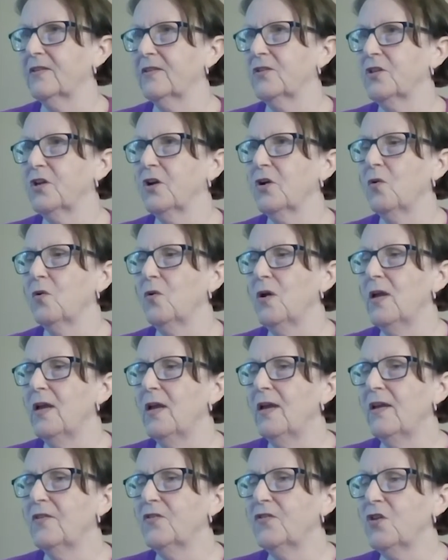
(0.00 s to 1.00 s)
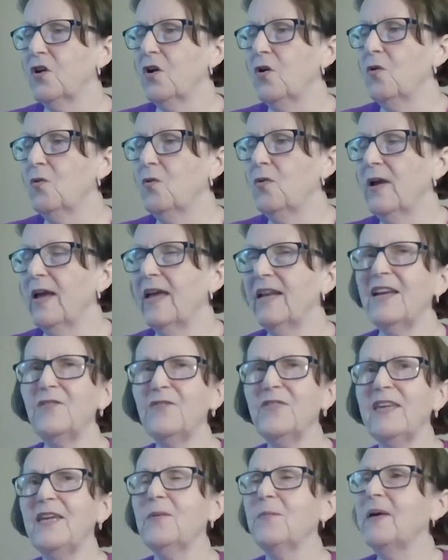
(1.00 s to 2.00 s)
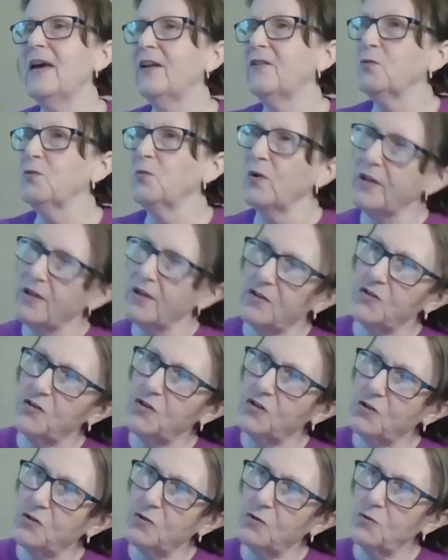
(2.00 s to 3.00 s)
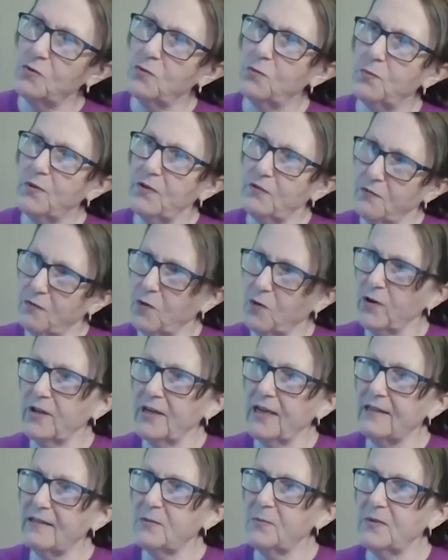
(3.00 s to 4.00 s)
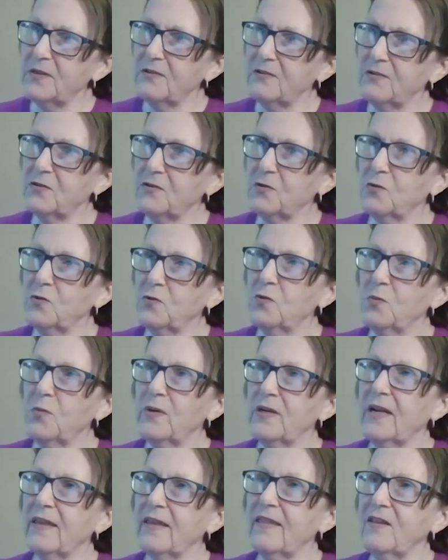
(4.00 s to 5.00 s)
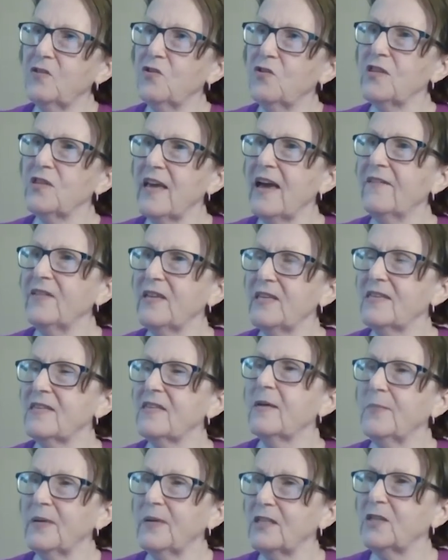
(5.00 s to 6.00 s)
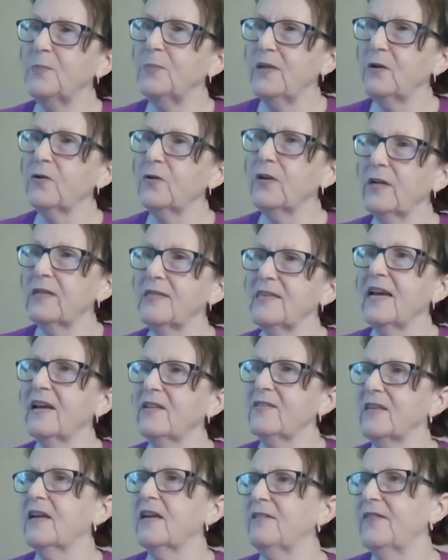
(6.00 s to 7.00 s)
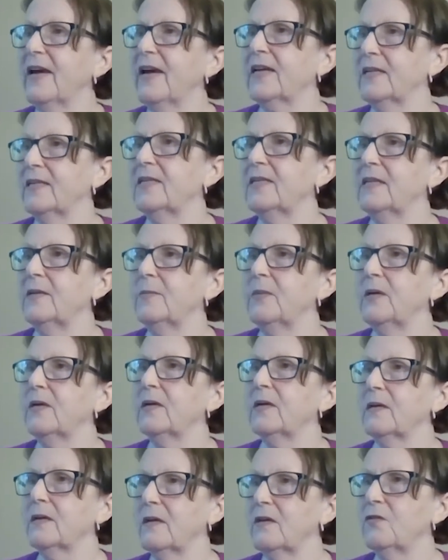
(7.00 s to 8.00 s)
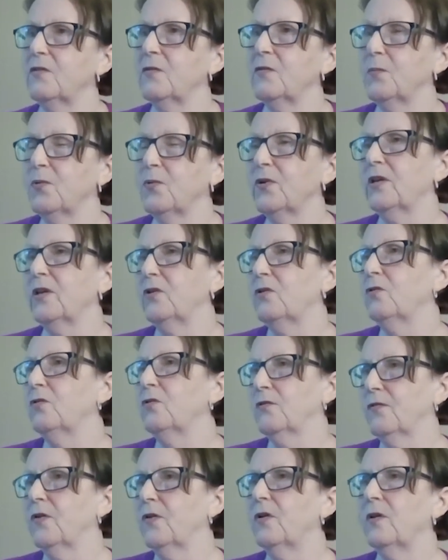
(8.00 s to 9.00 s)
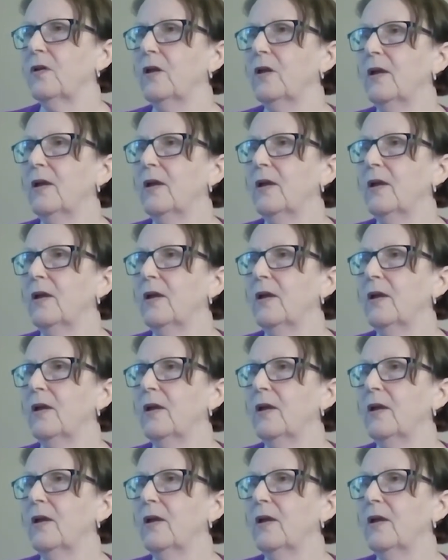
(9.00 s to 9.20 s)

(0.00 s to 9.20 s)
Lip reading: So, and I don't think it matters what you do before you get to business school, but I think just having some experience outside of academia is pretty useful.